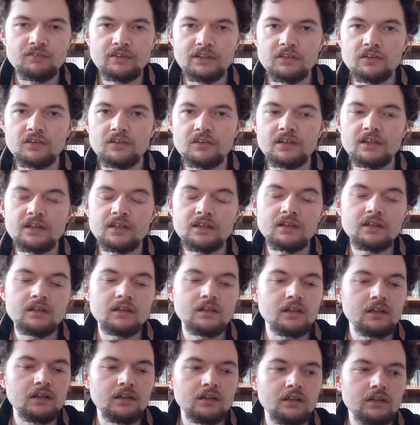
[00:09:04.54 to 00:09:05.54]
fantasy,
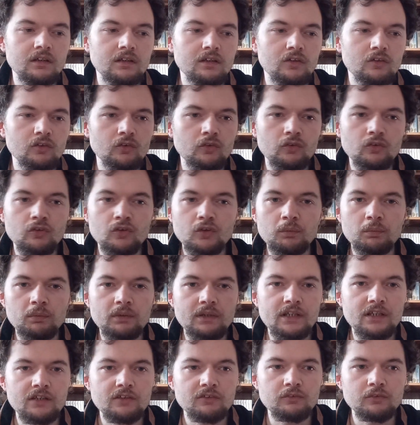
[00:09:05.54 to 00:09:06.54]
sort of
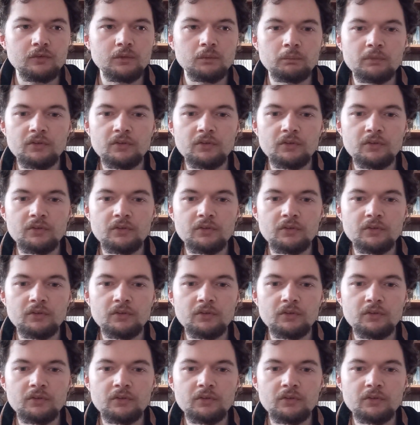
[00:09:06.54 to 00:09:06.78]
supernatural